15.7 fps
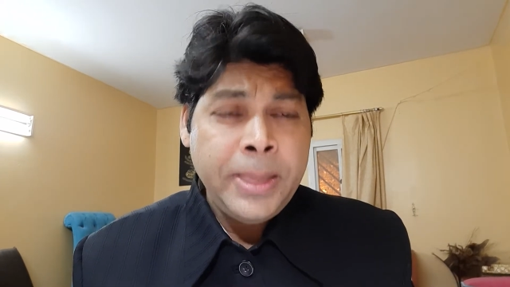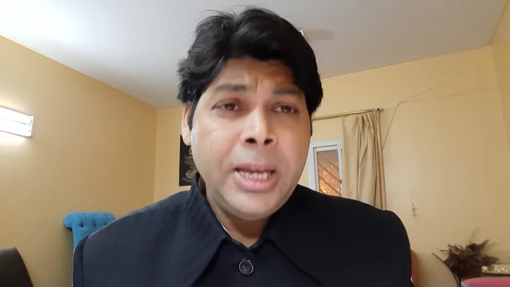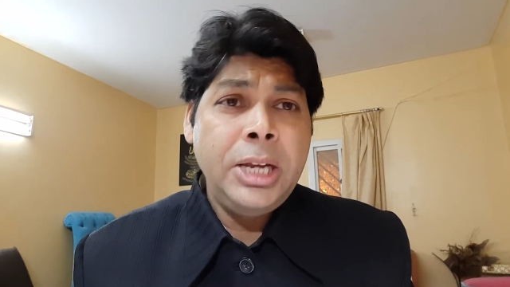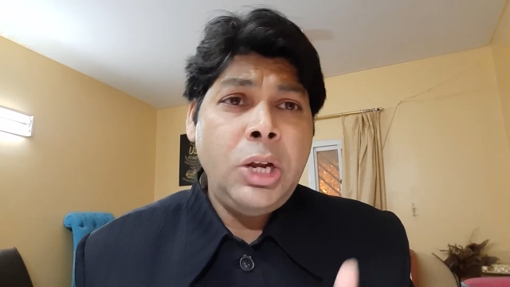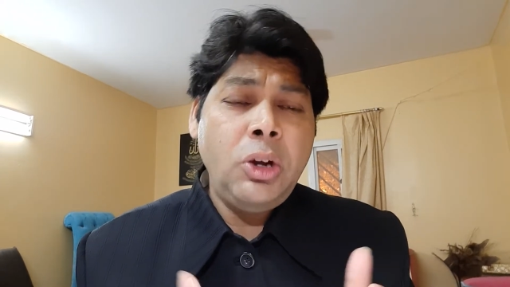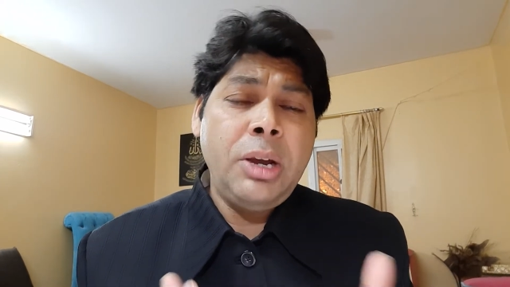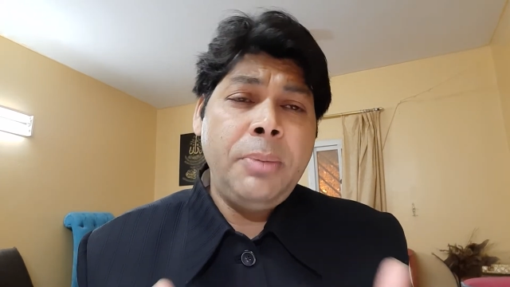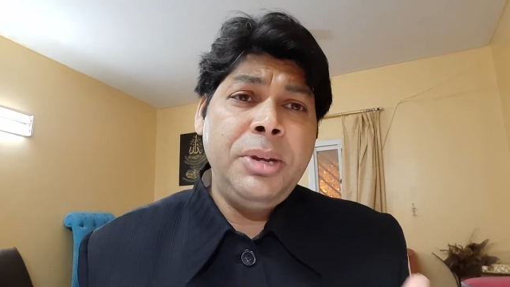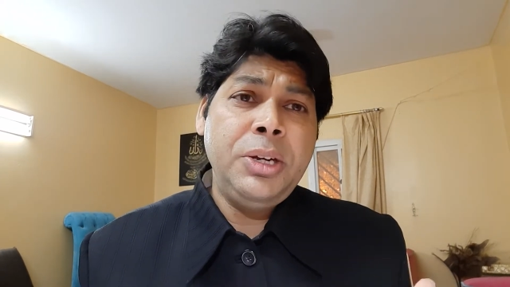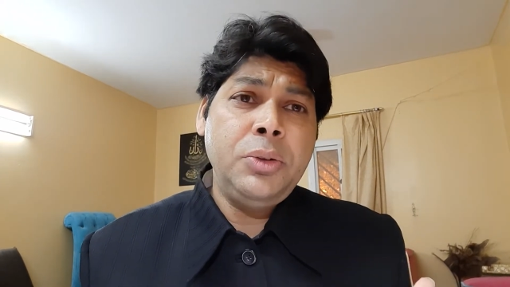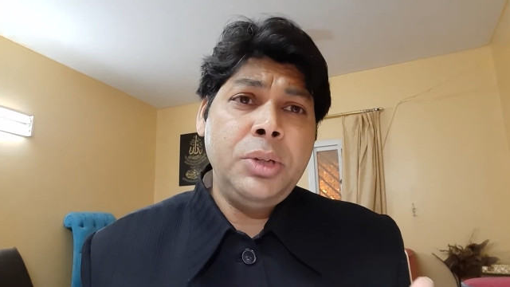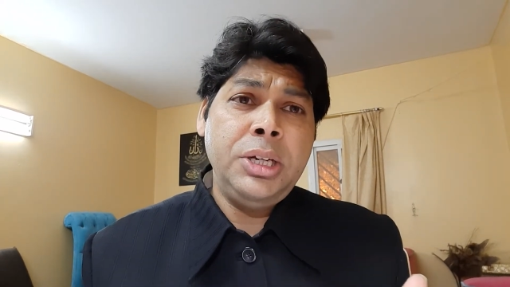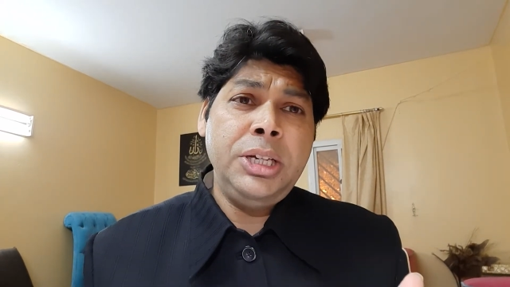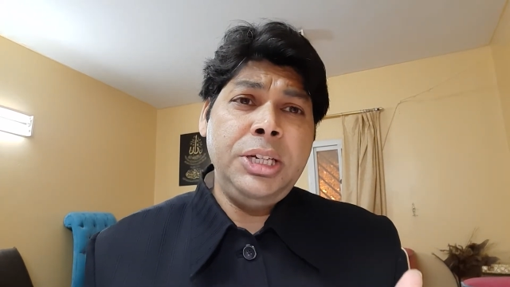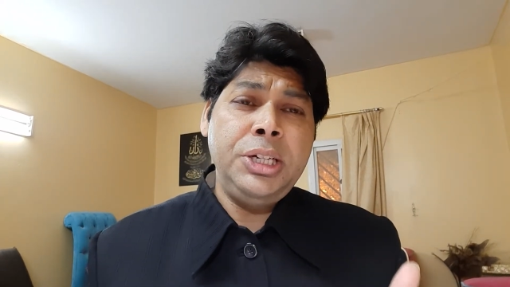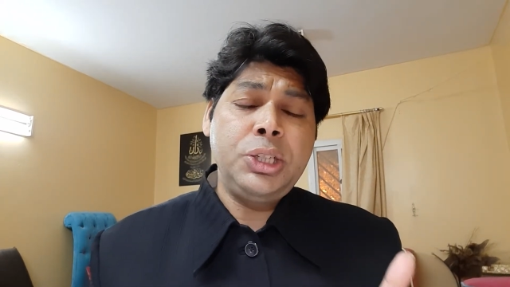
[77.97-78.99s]
Now coming to
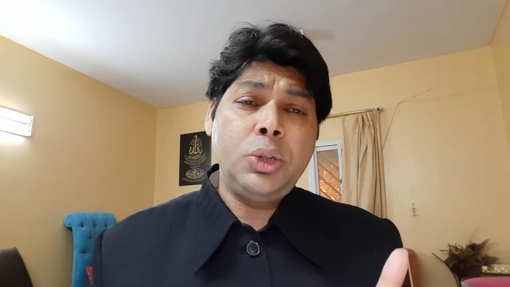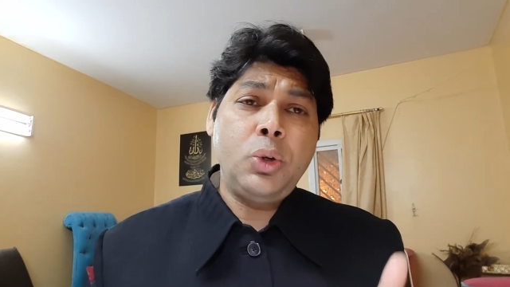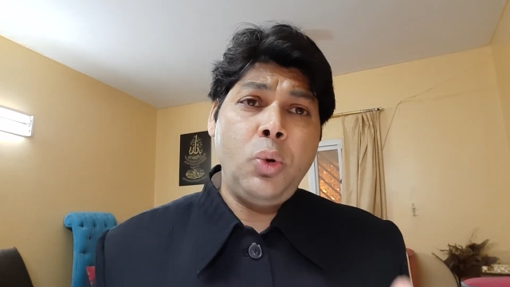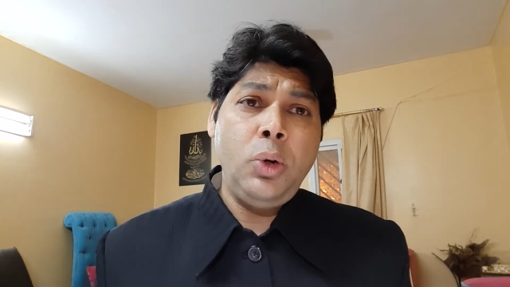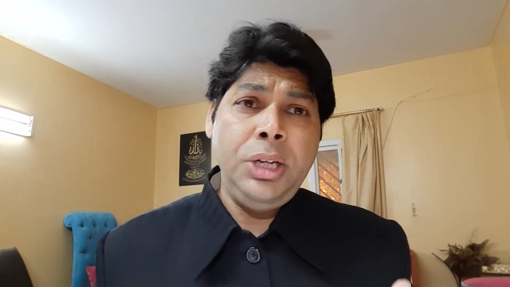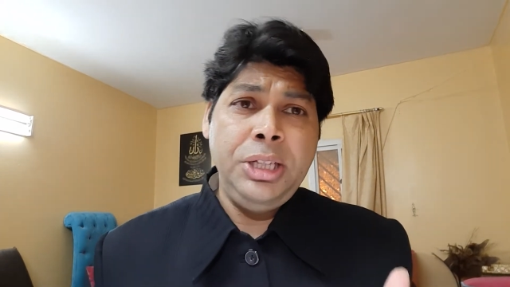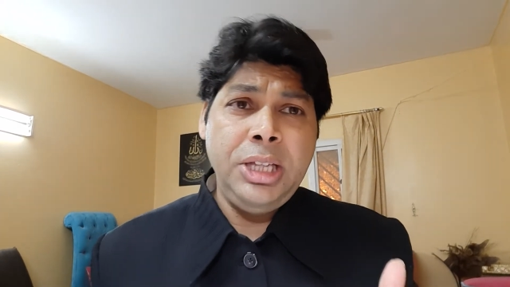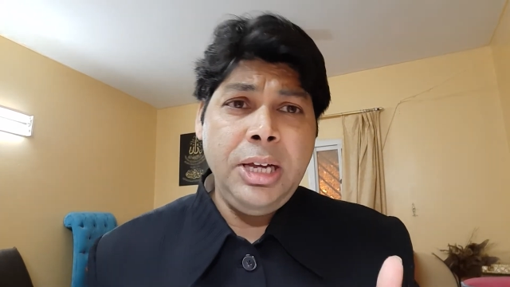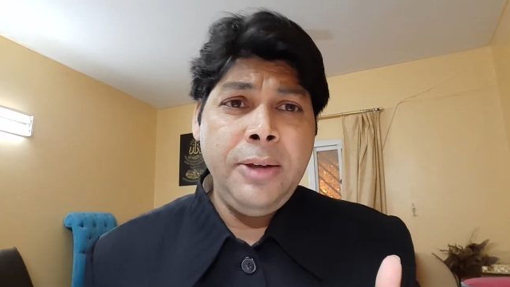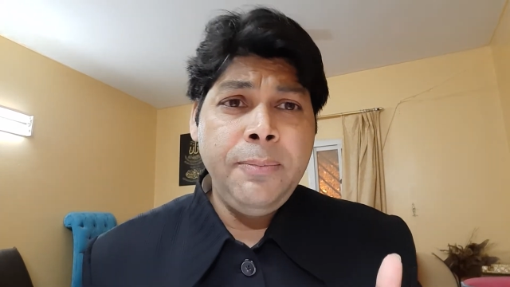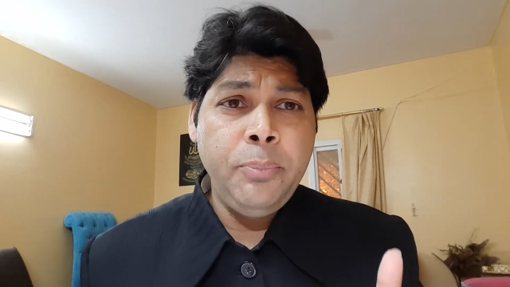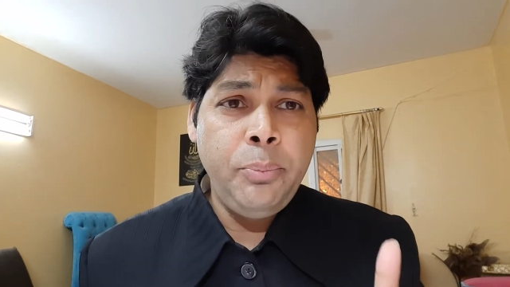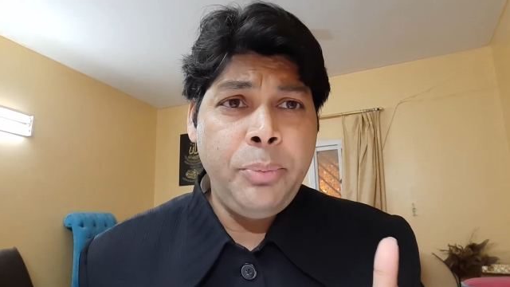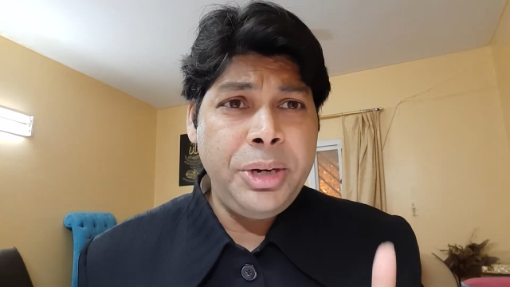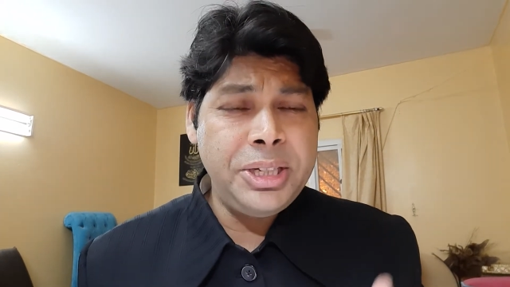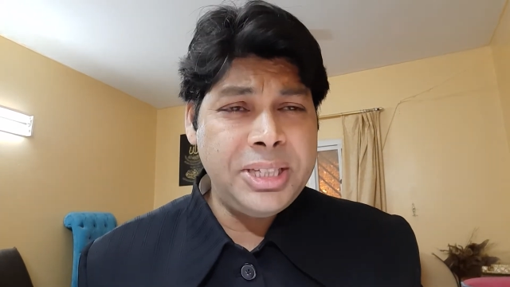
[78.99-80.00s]
its role in the
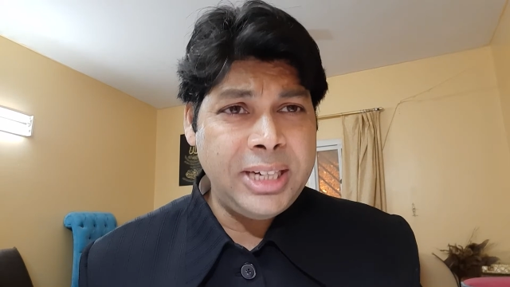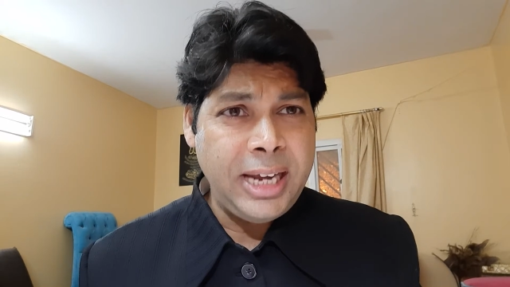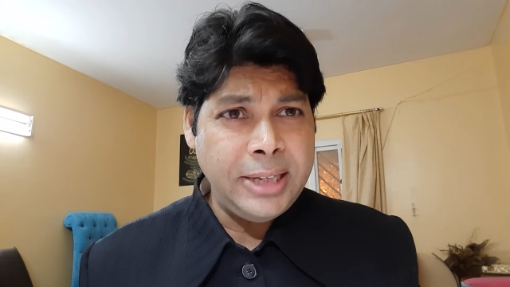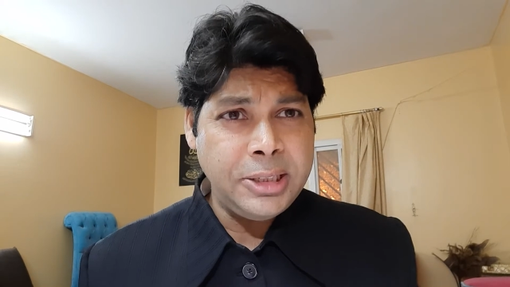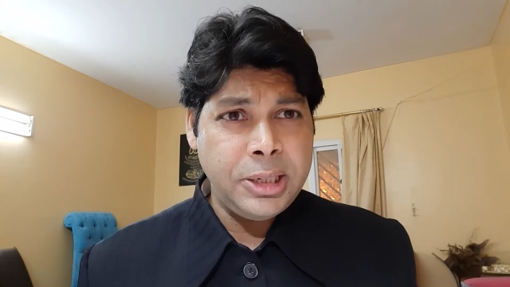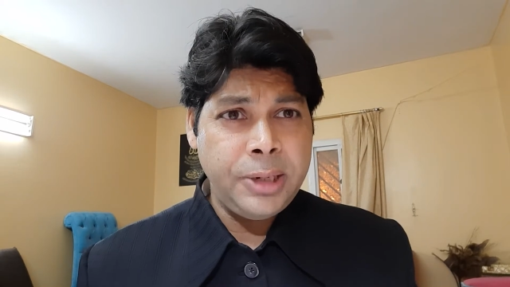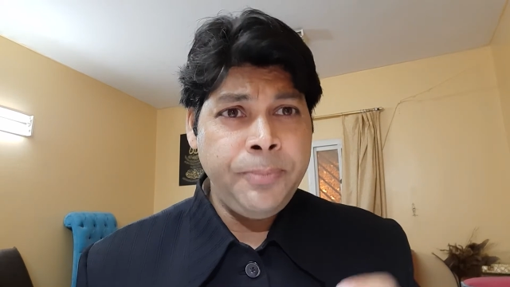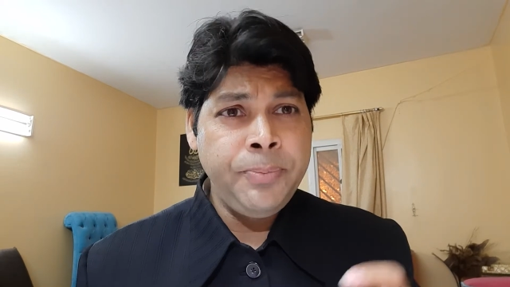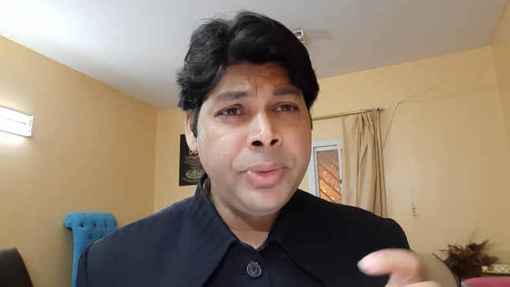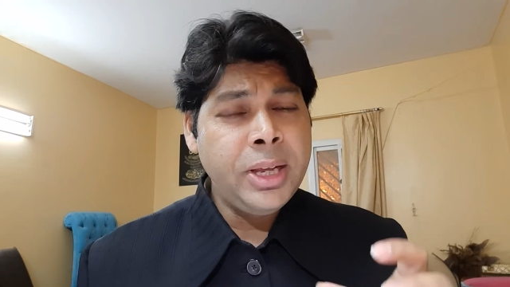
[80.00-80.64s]
breast cancer.